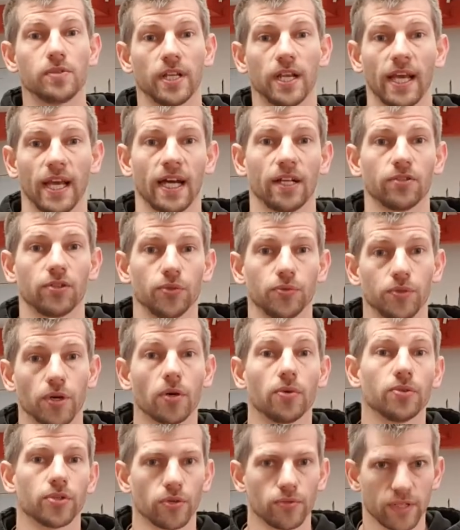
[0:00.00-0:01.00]
in it, had 2
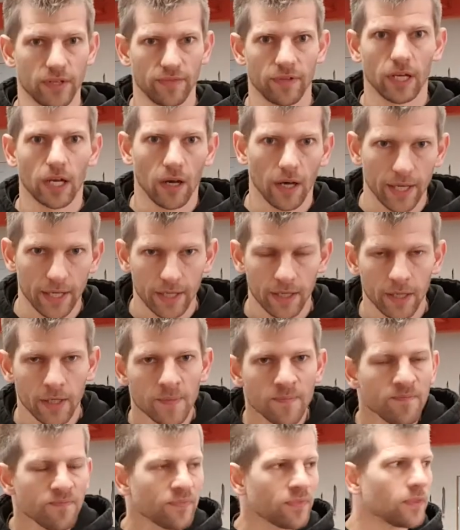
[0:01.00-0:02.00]
dojos if you like.
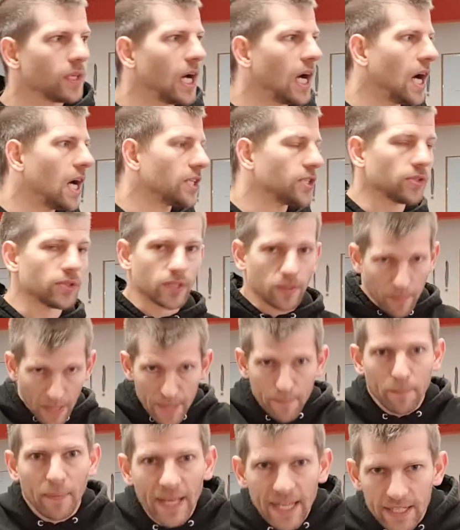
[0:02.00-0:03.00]
So there's the main
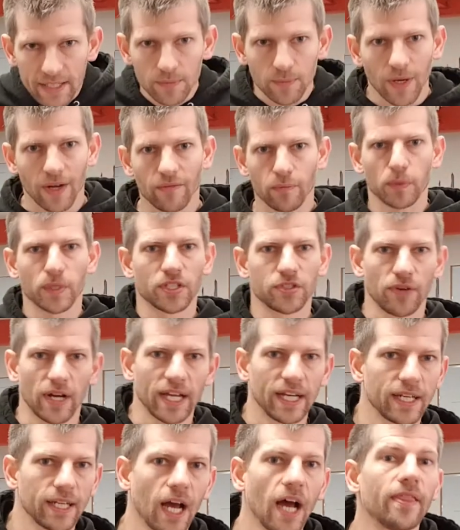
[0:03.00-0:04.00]
bit where everybody
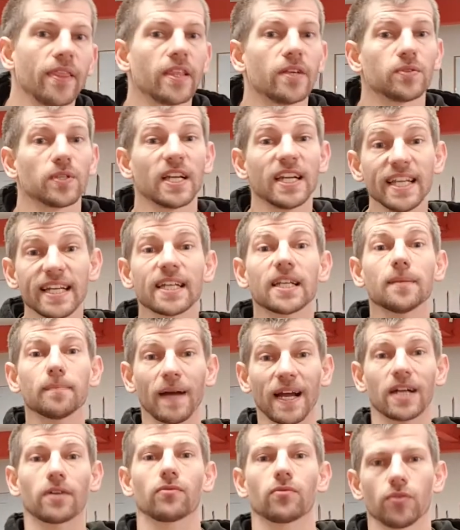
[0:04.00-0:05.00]
trained, and there's a little
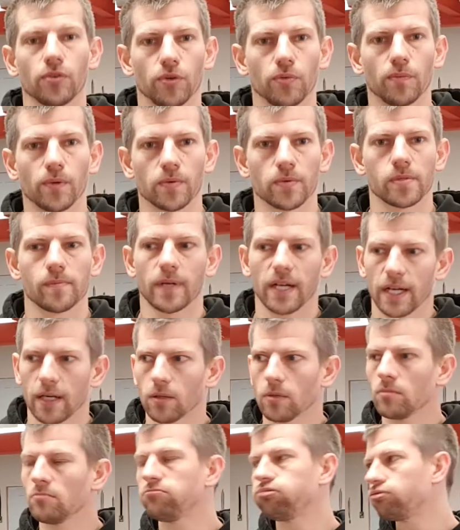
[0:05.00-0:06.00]
back room that was
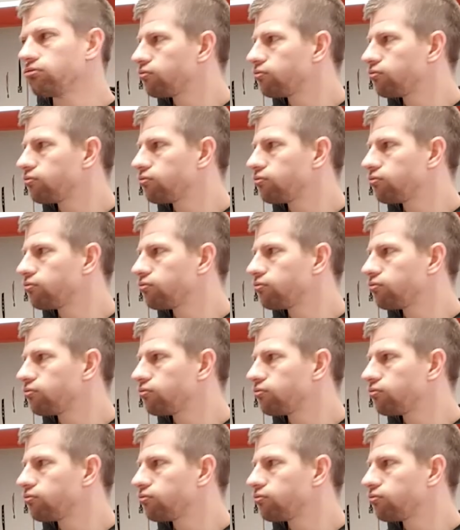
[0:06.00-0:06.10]
about